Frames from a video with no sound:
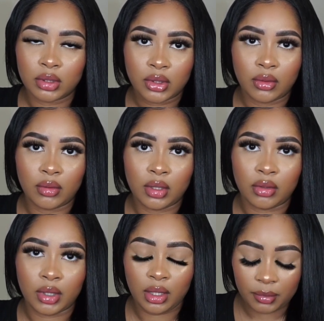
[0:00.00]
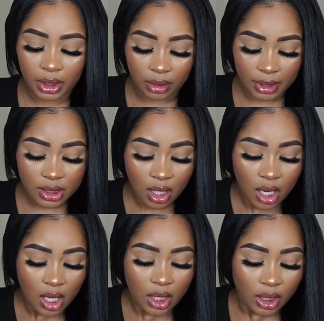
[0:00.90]
So annoying. But anyways,
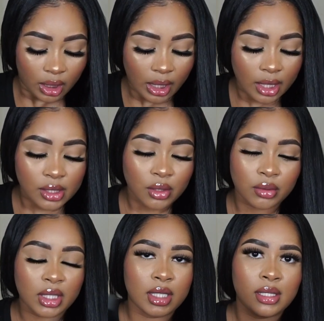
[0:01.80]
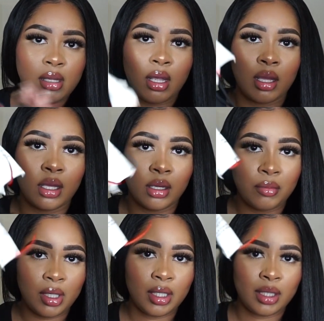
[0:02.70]
yeah, so this
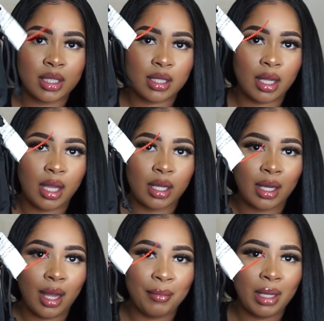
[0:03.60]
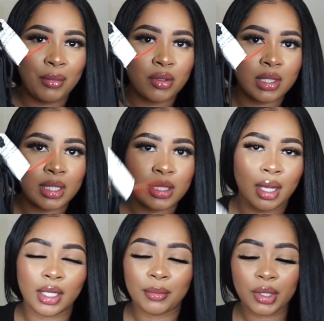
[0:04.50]
one is like not my most
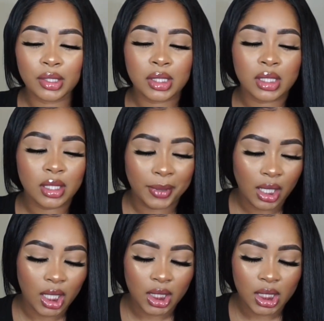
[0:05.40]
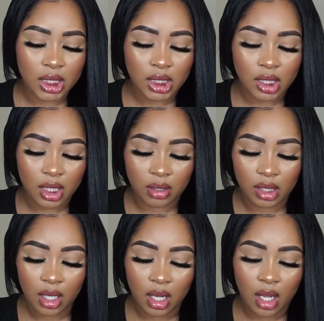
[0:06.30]
exciting purchase, to be honest. It
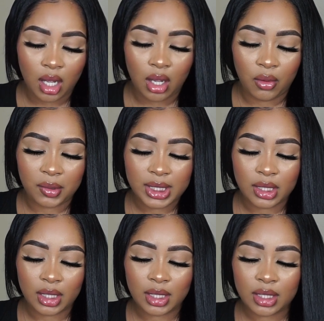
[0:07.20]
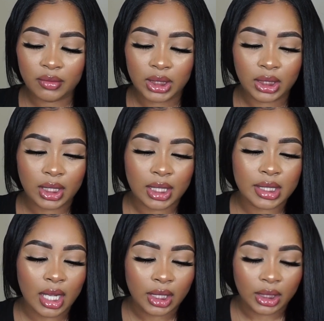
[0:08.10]
doesn't really look
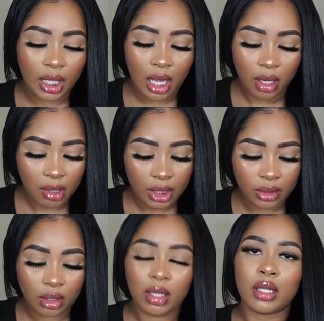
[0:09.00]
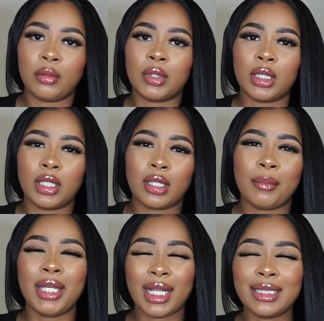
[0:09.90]
exactly how I thought it would look. I
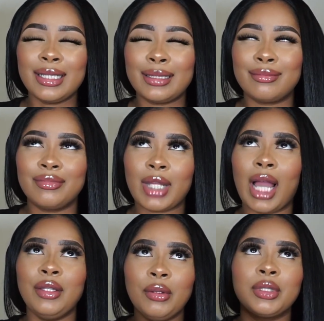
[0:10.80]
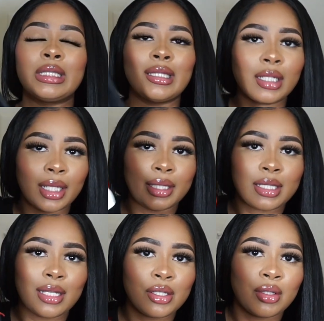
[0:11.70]
mean, I knew it would look like this.
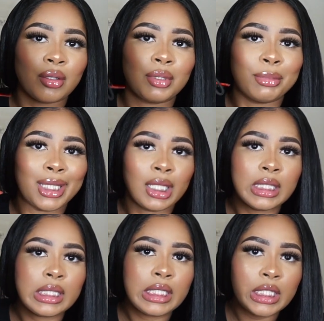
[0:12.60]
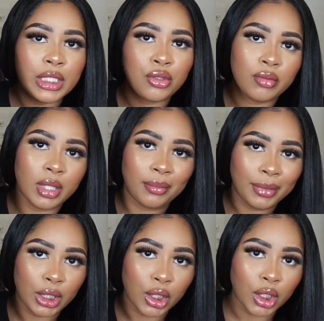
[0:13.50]
I just thought it would be a little bit
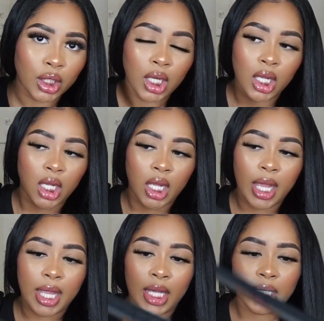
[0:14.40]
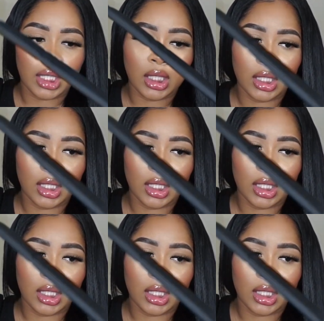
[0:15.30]
bigger. And